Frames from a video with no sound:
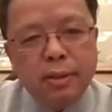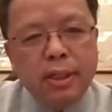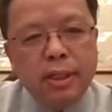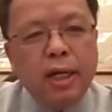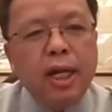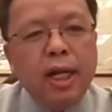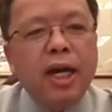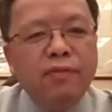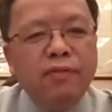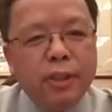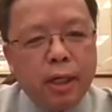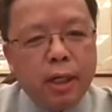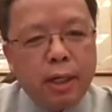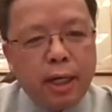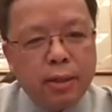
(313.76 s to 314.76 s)
the
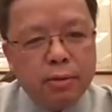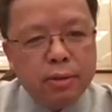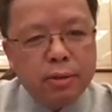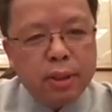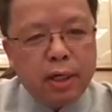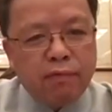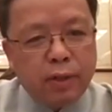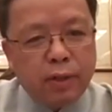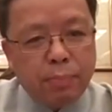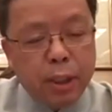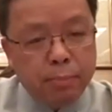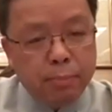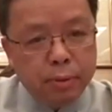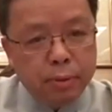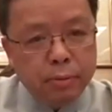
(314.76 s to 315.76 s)
lives and health of the
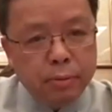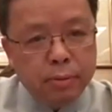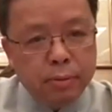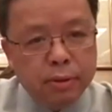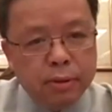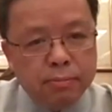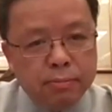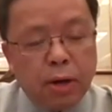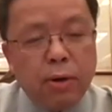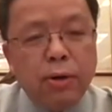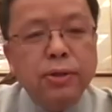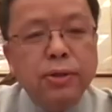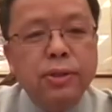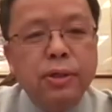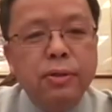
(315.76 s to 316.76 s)
people, but
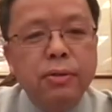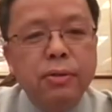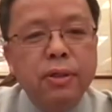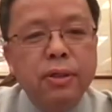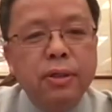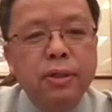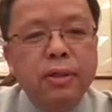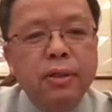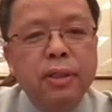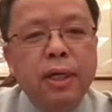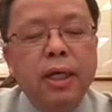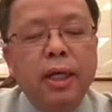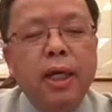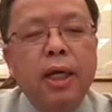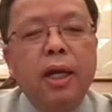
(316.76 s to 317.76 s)
also
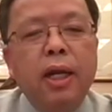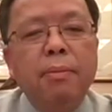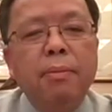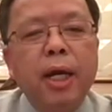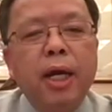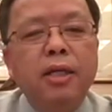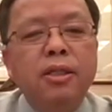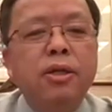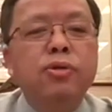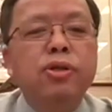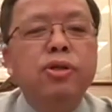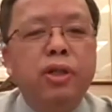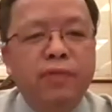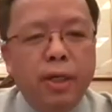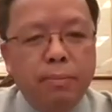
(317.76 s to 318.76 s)
the economic and
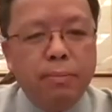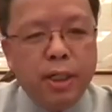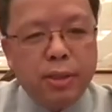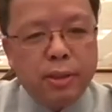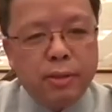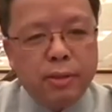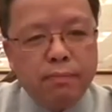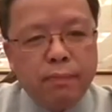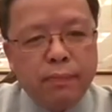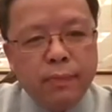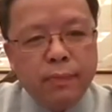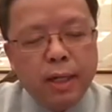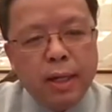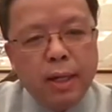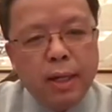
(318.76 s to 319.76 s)
social development.
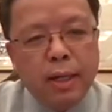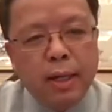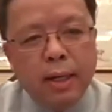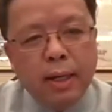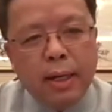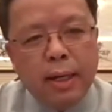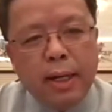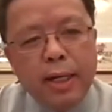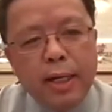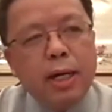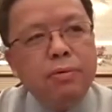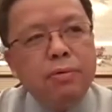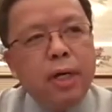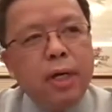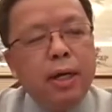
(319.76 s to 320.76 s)
And
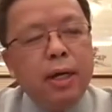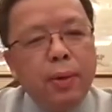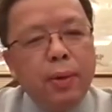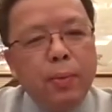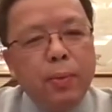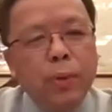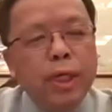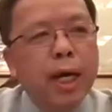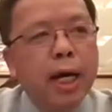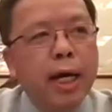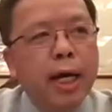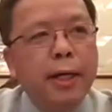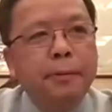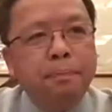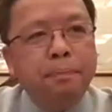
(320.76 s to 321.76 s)
now we
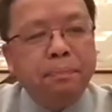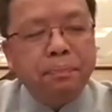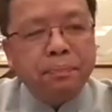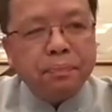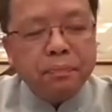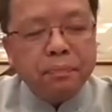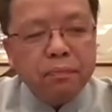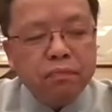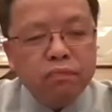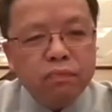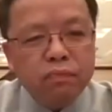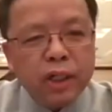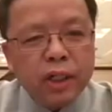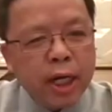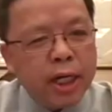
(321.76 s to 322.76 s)
are
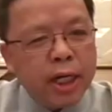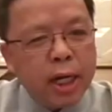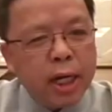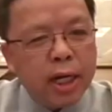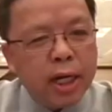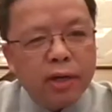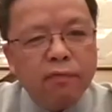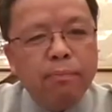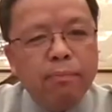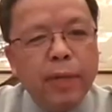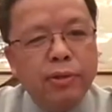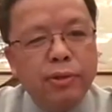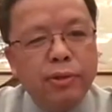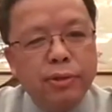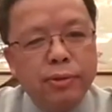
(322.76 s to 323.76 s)
taking a lot of
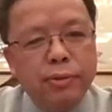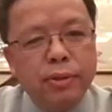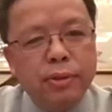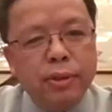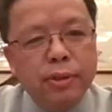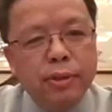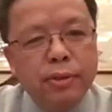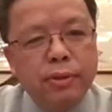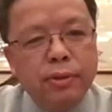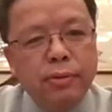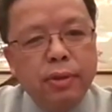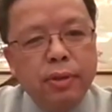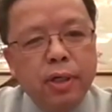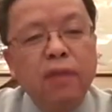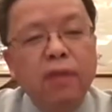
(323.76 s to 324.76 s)
measures
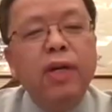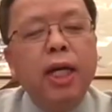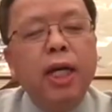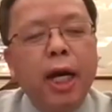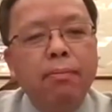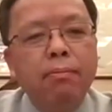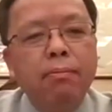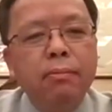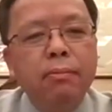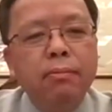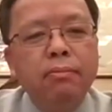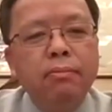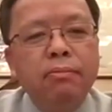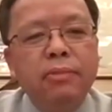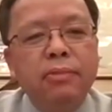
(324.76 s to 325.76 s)
to overcome
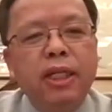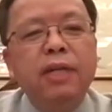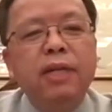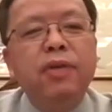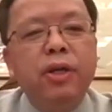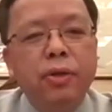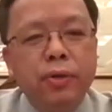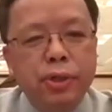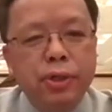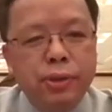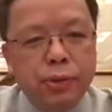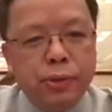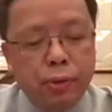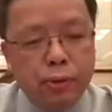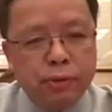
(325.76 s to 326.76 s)
the
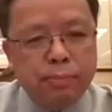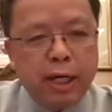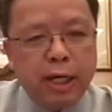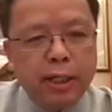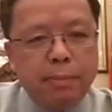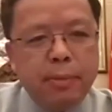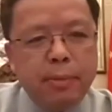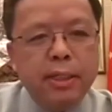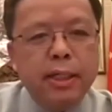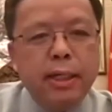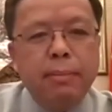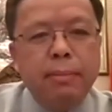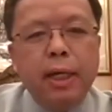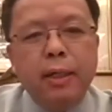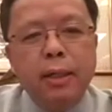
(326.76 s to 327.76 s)
difficulties caused by the
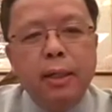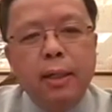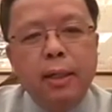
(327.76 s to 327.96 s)
pandemic.